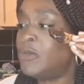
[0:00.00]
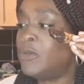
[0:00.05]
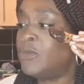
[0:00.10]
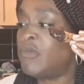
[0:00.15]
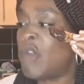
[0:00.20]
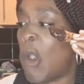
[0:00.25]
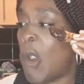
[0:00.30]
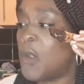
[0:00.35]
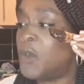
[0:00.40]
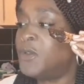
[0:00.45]

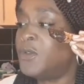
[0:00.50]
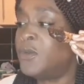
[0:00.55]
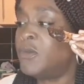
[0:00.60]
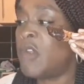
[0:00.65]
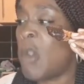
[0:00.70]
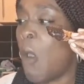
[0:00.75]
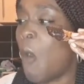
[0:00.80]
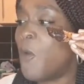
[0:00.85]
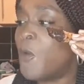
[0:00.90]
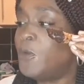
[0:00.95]
he
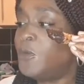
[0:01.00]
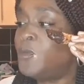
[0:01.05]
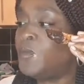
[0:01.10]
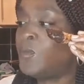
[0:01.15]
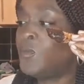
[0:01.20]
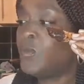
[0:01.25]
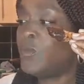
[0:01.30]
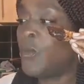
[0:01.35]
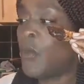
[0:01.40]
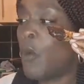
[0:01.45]

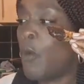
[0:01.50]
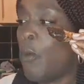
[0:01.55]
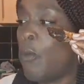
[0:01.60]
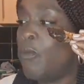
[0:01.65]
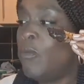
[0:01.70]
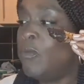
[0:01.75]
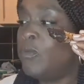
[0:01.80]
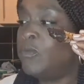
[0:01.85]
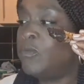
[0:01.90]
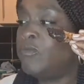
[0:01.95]
can't book
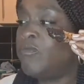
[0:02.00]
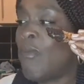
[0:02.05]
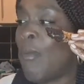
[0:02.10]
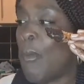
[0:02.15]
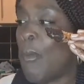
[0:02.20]
me, so.